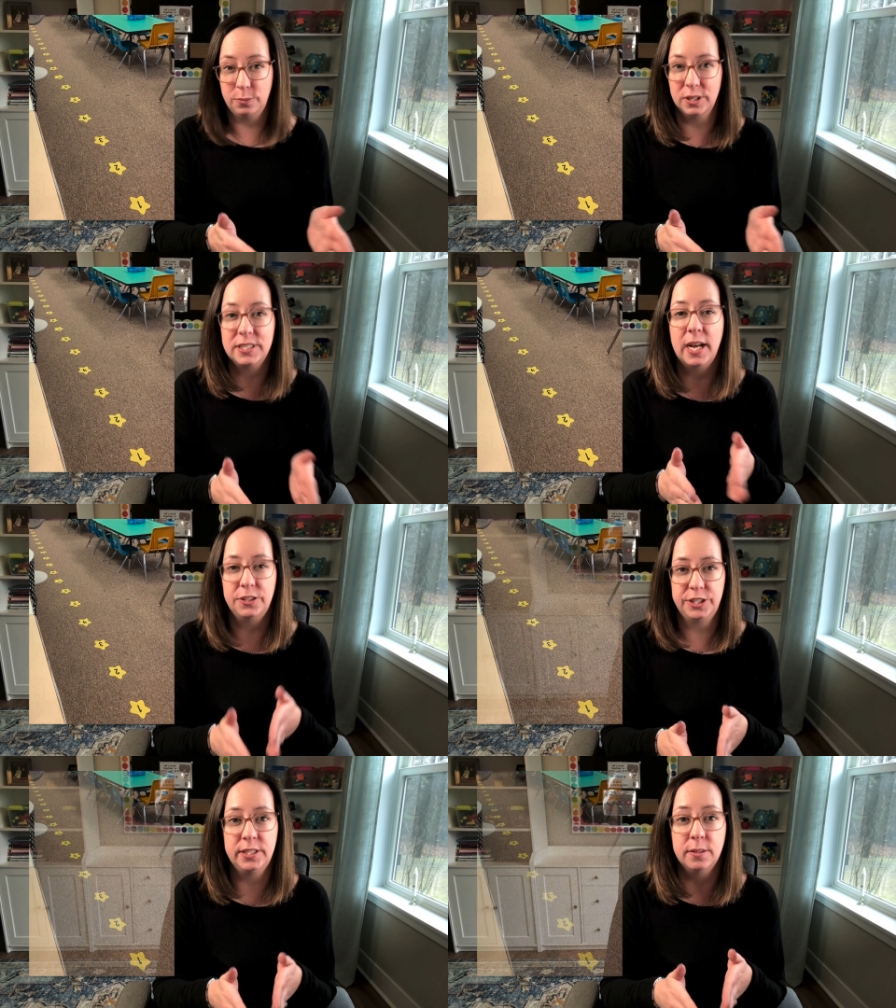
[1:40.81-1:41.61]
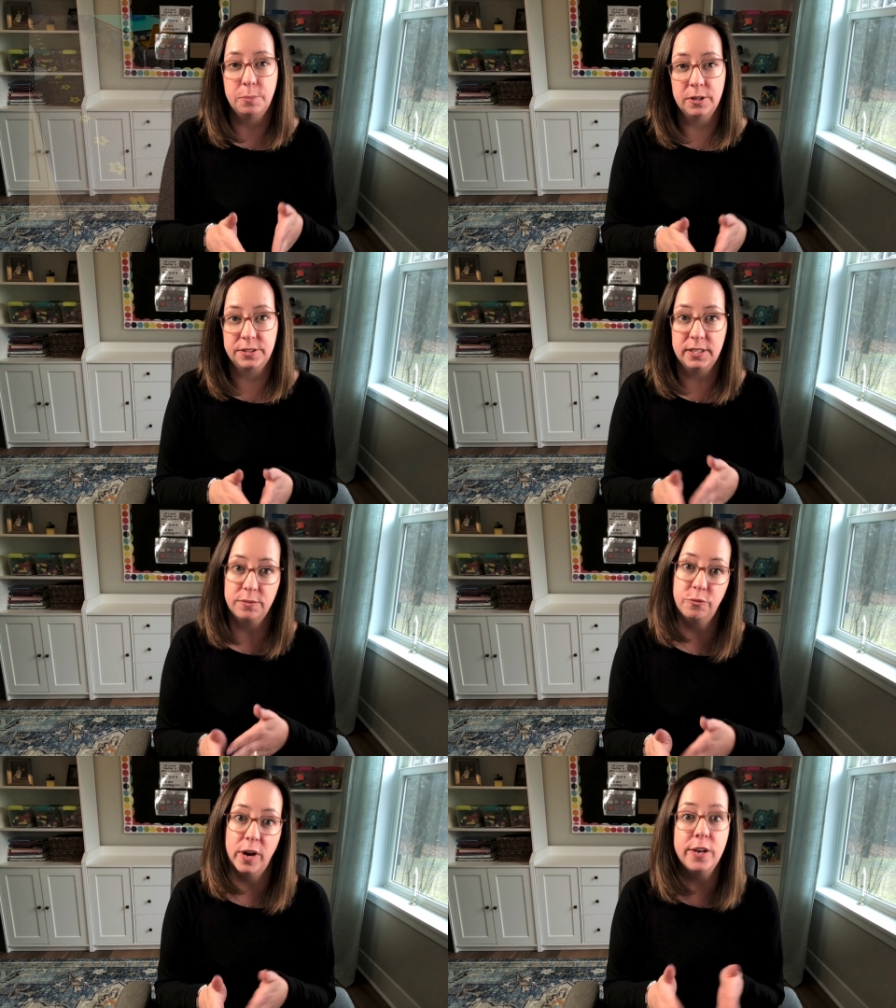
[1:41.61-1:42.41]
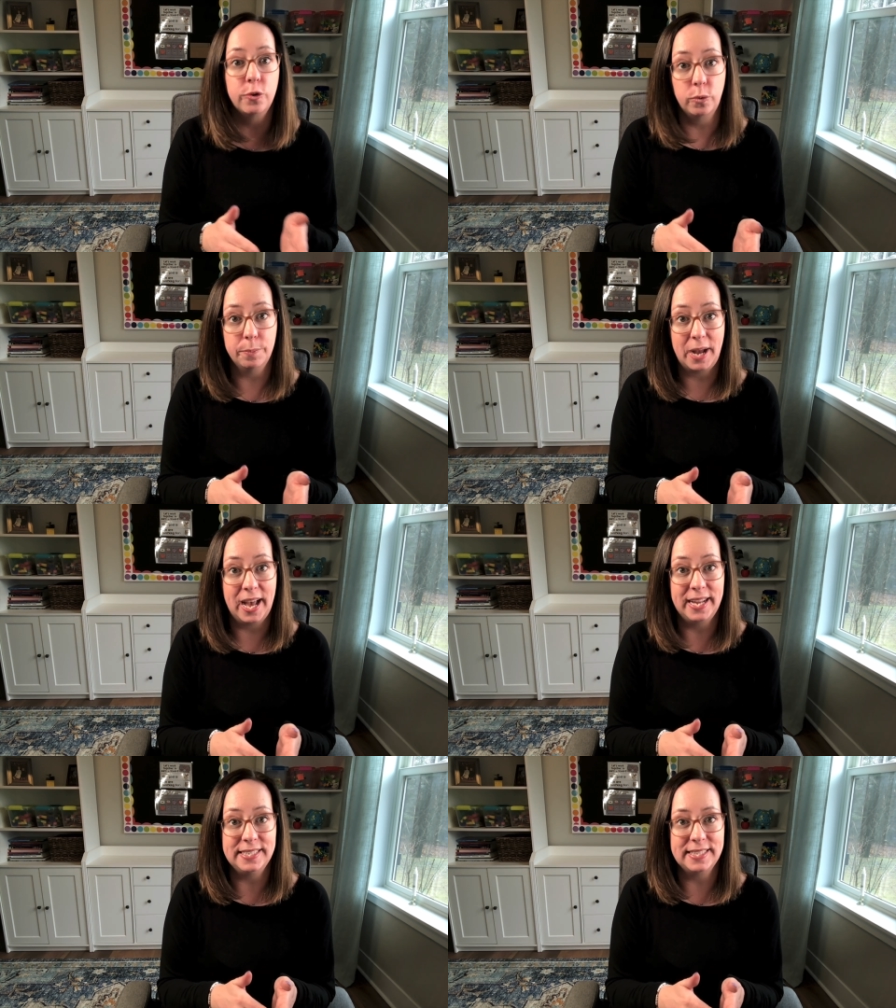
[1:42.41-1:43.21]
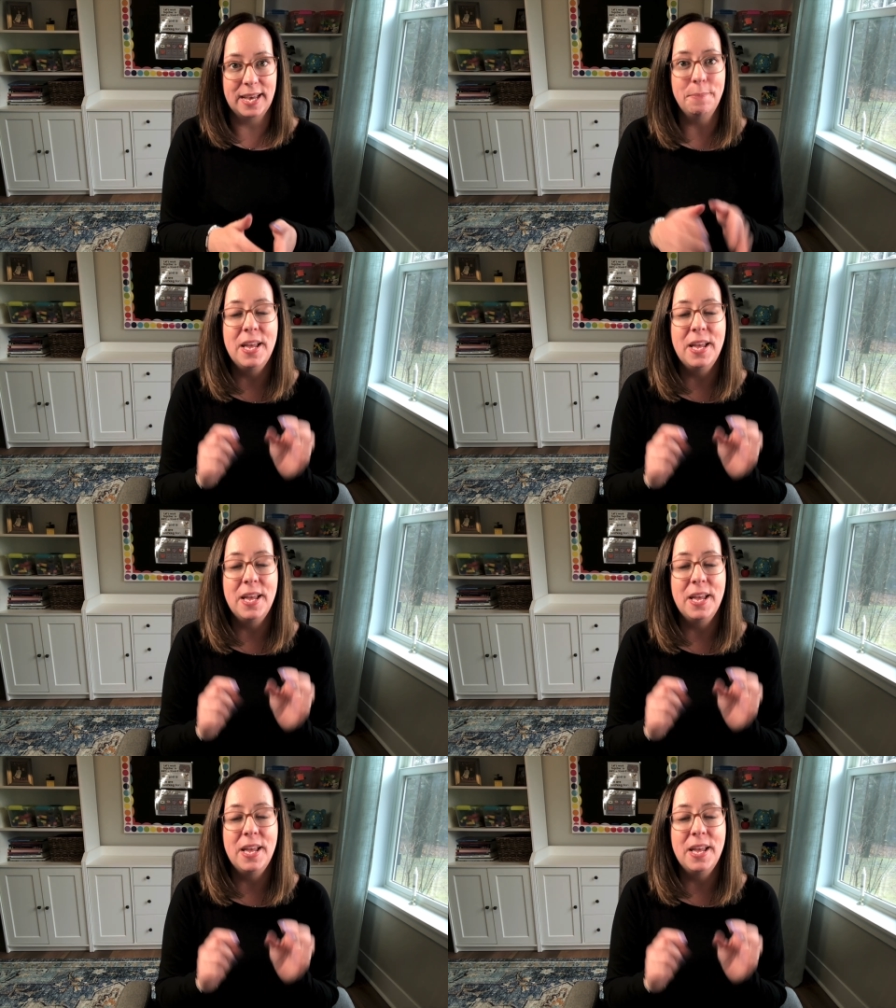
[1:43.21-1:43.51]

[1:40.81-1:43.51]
weren't touching the person in front or behind them.